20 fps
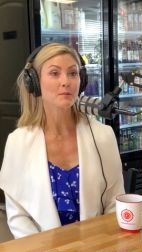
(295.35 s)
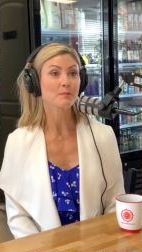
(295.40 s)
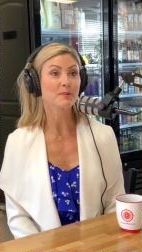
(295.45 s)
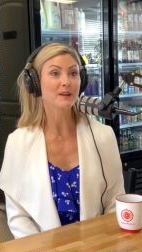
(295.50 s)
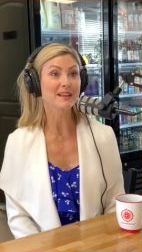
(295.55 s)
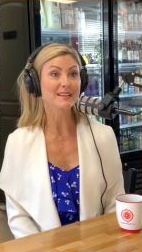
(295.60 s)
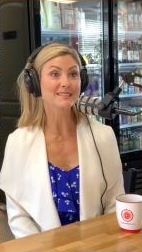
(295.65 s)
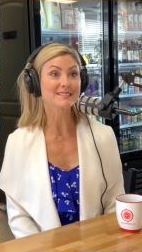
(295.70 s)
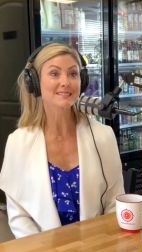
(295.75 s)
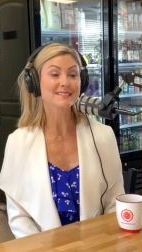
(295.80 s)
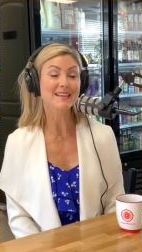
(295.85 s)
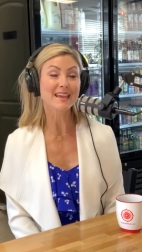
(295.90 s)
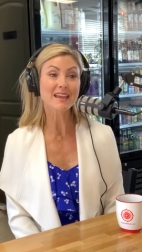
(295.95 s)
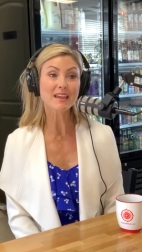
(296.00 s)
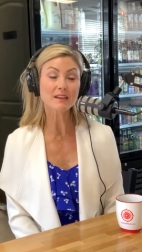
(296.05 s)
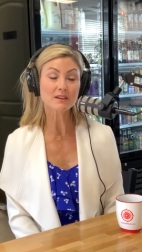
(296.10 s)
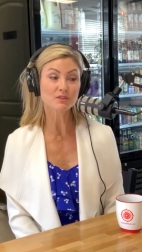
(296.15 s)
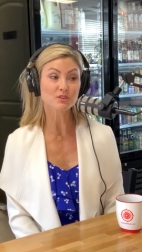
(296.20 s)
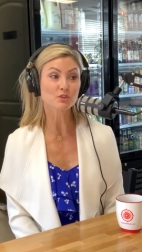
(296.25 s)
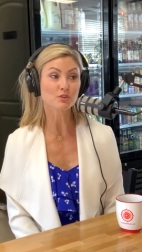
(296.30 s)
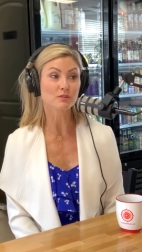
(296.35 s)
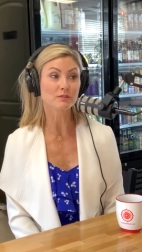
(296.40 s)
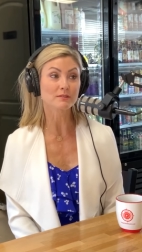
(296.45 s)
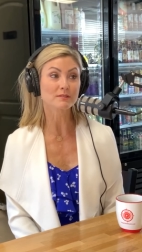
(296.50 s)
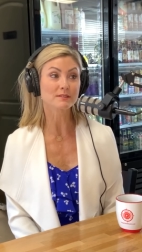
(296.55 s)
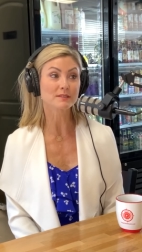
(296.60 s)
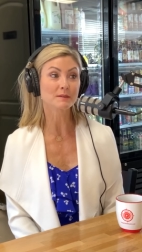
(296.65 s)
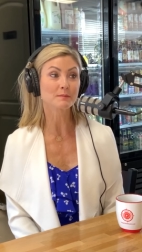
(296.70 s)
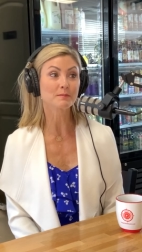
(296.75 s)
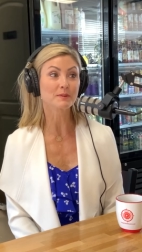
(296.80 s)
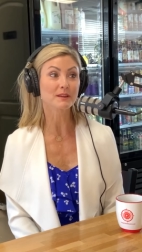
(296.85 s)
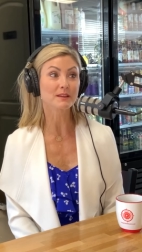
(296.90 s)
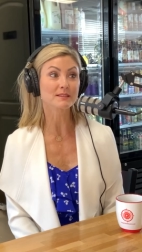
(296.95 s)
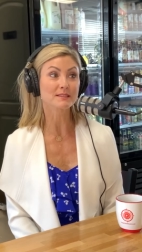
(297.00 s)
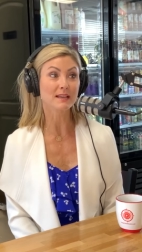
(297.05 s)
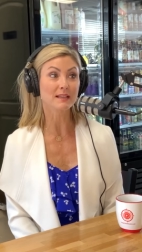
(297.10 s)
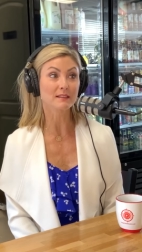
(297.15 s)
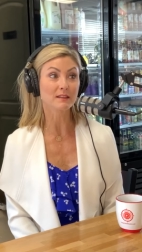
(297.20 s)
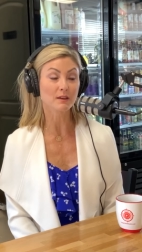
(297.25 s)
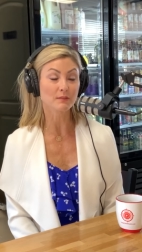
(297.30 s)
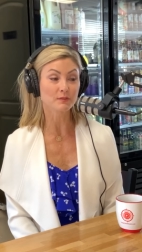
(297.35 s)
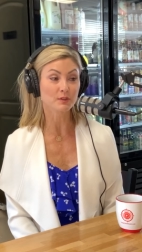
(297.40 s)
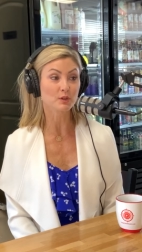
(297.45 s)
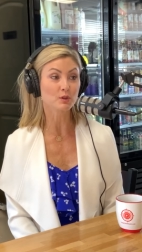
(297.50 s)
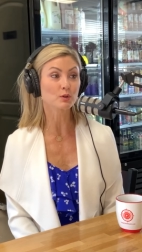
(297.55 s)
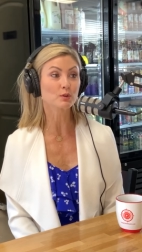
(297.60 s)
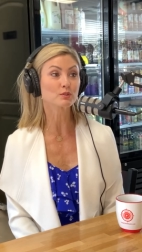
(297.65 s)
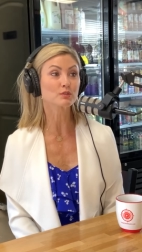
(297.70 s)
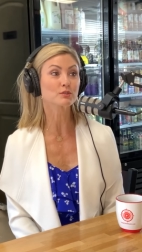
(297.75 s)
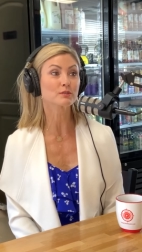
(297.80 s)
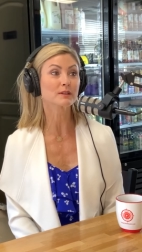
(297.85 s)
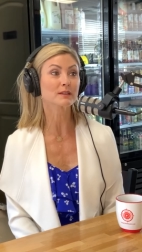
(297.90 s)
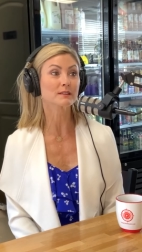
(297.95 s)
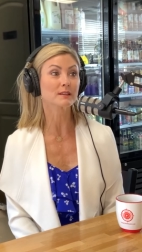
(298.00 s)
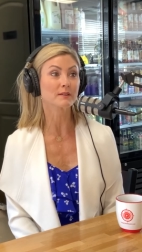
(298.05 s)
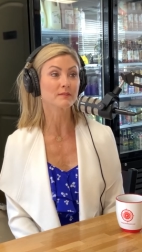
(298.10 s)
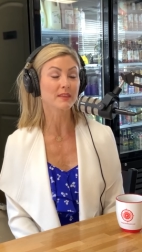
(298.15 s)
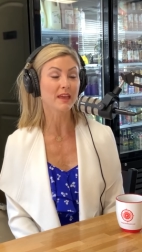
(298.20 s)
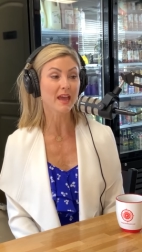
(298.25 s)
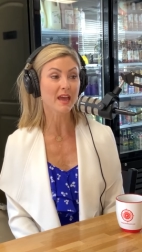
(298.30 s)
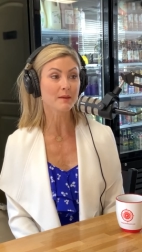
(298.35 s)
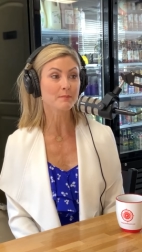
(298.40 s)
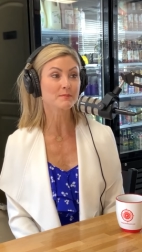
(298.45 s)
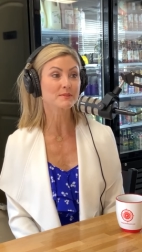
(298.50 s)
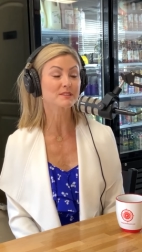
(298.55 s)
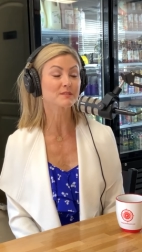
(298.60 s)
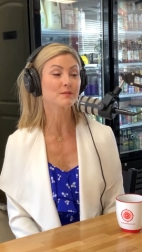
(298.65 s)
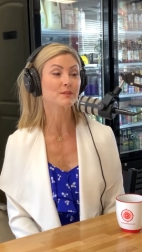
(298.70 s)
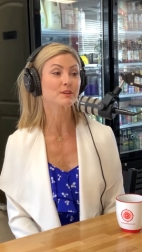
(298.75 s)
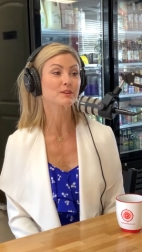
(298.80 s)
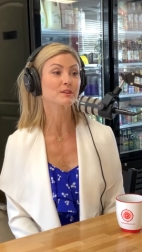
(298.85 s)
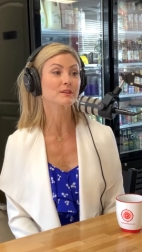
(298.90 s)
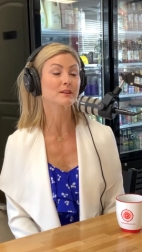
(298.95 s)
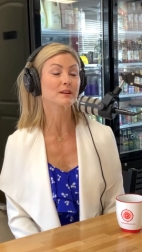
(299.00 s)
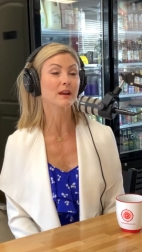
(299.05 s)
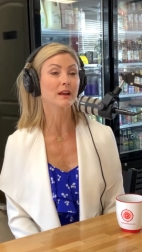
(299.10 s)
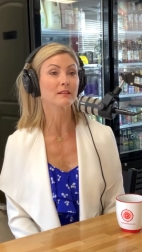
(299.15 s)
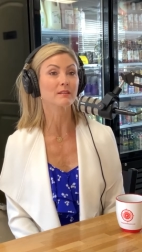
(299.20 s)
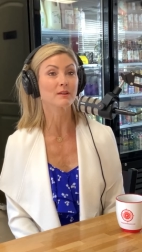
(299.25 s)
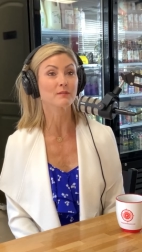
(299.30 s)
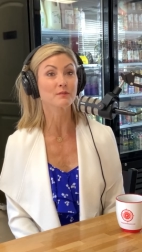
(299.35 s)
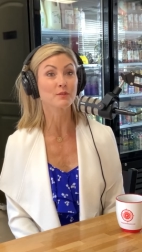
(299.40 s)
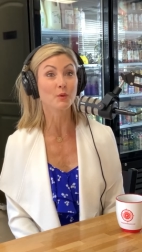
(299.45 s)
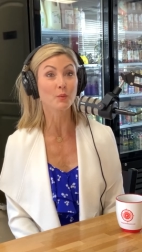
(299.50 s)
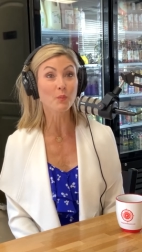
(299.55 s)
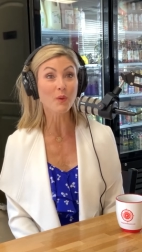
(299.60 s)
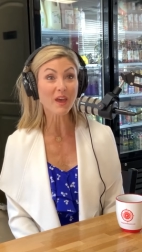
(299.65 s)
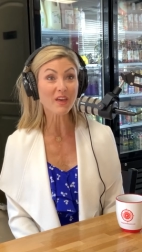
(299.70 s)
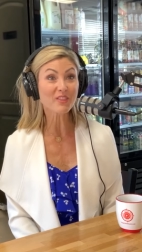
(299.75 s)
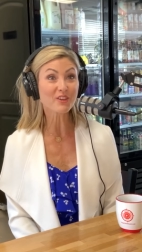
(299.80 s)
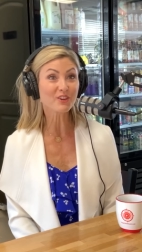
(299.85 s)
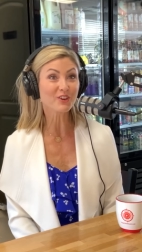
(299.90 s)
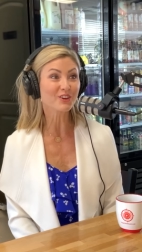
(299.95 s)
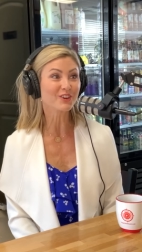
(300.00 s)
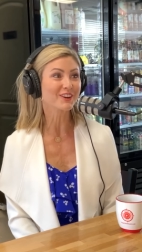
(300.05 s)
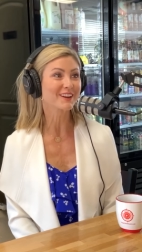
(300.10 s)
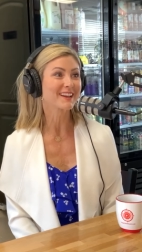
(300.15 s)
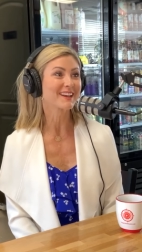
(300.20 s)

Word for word: But I stayed in Charleston because I love the culture, I love the atmosphere, I love the weather.